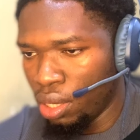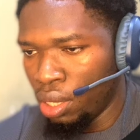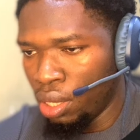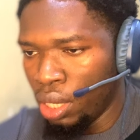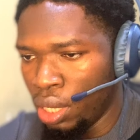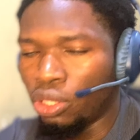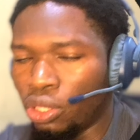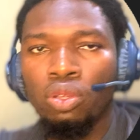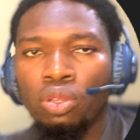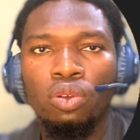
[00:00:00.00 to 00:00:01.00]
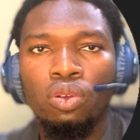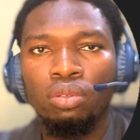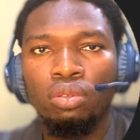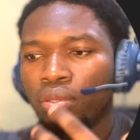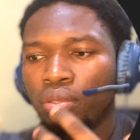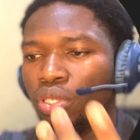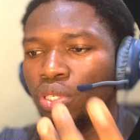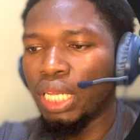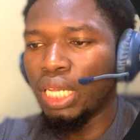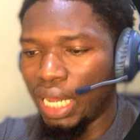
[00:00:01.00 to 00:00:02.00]
Yeah, so you could use it
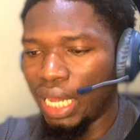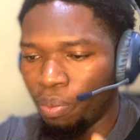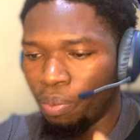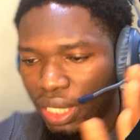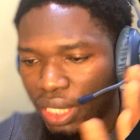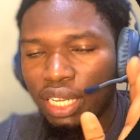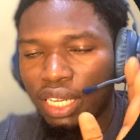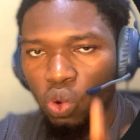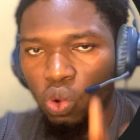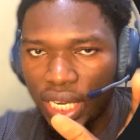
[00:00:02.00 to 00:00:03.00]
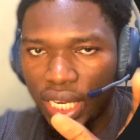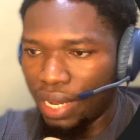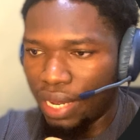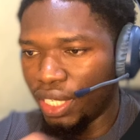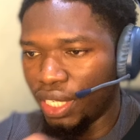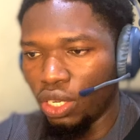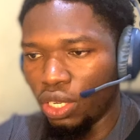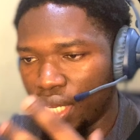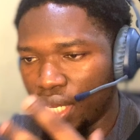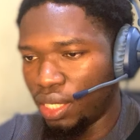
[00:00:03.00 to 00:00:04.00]
anyhow. Basically, it's working now. This is just
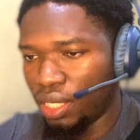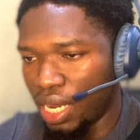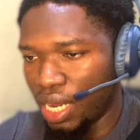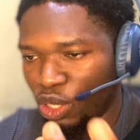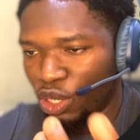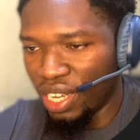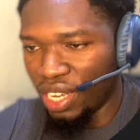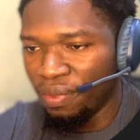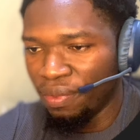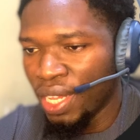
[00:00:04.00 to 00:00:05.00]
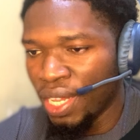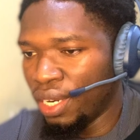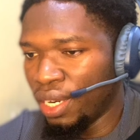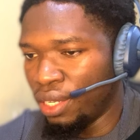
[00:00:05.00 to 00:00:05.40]
extra sugar, right?